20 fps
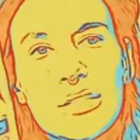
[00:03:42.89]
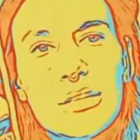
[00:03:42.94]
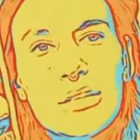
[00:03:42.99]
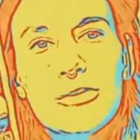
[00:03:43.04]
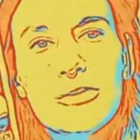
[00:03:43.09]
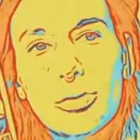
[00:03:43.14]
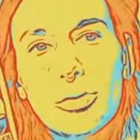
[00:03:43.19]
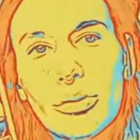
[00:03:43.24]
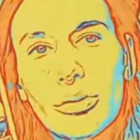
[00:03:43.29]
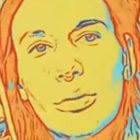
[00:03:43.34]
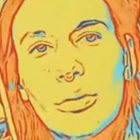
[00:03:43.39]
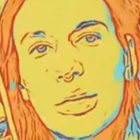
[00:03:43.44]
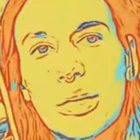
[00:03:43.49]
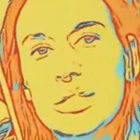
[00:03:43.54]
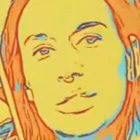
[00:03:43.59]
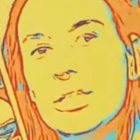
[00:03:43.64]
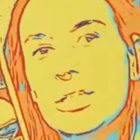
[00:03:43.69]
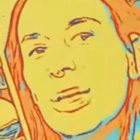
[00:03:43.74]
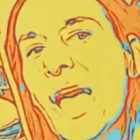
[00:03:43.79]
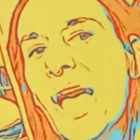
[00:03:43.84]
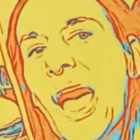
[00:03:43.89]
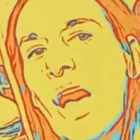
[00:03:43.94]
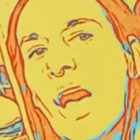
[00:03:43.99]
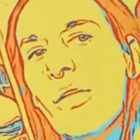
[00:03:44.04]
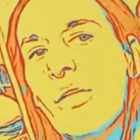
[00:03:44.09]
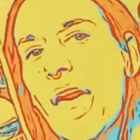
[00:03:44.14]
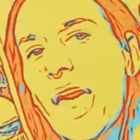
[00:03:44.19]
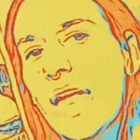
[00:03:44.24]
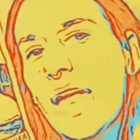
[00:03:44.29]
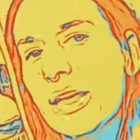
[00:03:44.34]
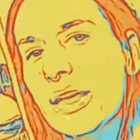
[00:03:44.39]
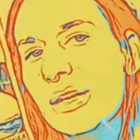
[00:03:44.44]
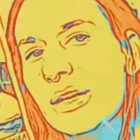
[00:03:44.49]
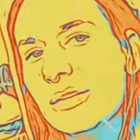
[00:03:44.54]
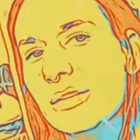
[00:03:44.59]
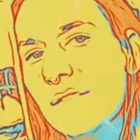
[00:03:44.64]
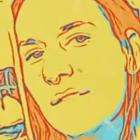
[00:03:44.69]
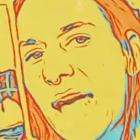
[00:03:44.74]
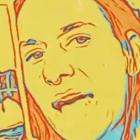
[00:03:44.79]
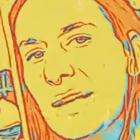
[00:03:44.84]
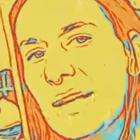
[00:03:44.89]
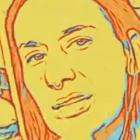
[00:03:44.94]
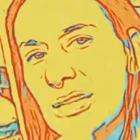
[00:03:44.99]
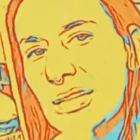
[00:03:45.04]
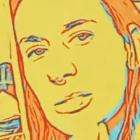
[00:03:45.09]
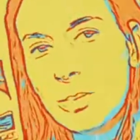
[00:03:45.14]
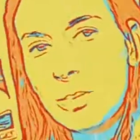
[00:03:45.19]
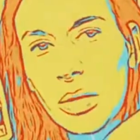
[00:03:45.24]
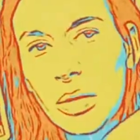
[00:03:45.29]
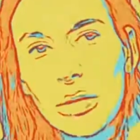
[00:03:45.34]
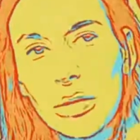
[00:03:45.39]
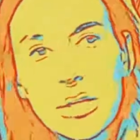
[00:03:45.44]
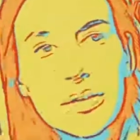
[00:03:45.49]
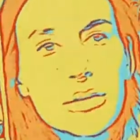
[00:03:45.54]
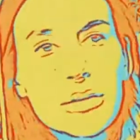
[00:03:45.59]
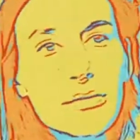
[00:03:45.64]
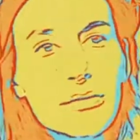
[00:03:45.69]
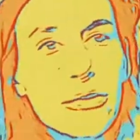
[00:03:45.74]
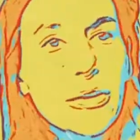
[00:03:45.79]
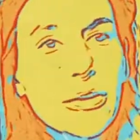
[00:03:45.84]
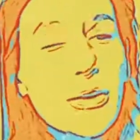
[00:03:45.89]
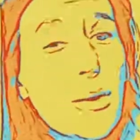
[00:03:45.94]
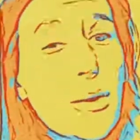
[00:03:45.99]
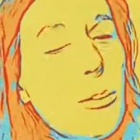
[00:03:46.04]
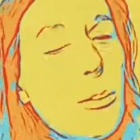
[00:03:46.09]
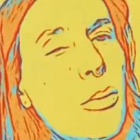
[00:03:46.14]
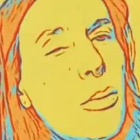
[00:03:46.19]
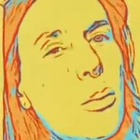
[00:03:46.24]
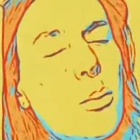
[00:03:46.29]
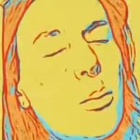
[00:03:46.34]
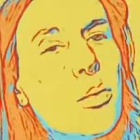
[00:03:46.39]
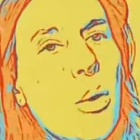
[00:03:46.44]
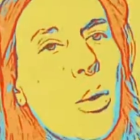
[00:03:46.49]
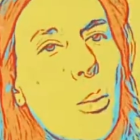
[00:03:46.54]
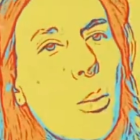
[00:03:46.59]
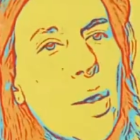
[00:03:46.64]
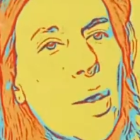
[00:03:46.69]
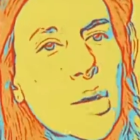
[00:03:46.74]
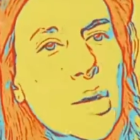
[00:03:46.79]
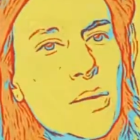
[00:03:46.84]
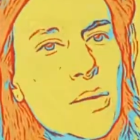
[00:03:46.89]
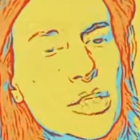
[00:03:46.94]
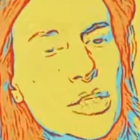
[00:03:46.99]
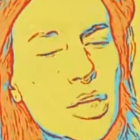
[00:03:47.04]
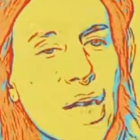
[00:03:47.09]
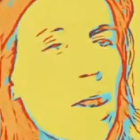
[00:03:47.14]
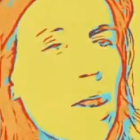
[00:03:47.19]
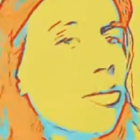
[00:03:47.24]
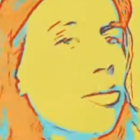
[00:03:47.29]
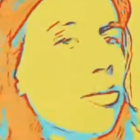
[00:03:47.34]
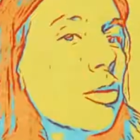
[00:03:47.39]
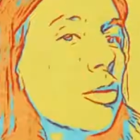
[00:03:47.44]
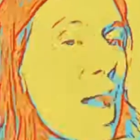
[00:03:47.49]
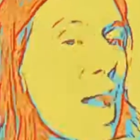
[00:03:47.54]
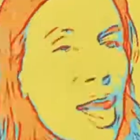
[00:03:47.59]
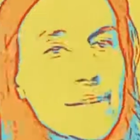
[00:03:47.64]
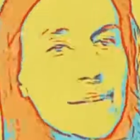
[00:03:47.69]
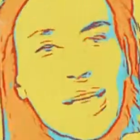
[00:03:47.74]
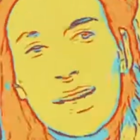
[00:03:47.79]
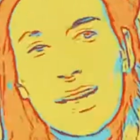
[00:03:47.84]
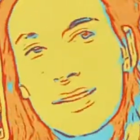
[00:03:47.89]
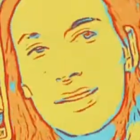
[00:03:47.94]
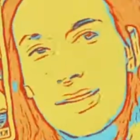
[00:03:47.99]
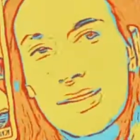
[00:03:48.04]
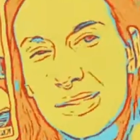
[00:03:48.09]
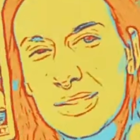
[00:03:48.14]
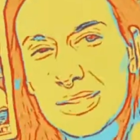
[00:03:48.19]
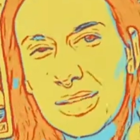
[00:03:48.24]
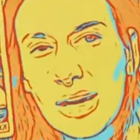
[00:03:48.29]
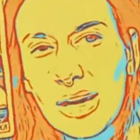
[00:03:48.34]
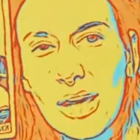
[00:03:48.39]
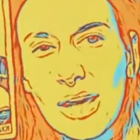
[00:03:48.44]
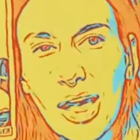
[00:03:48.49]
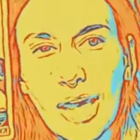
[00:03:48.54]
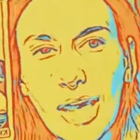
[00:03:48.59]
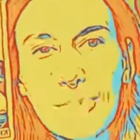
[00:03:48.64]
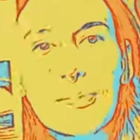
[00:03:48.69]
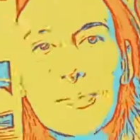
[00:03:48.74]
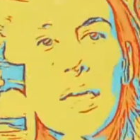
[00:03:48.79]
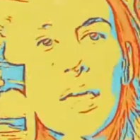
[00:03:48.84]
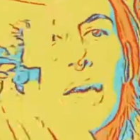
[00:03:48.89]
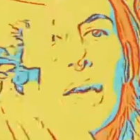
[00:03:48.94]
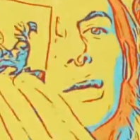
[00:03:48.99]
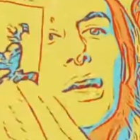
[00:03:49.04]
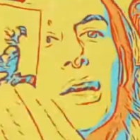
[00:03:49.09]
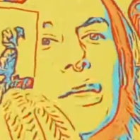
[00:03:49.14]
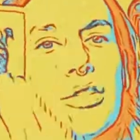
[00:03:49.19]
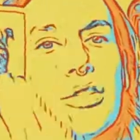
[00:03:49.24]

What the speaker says: of trueness to how that is experienced for you, but the way you need to counteract that at this time is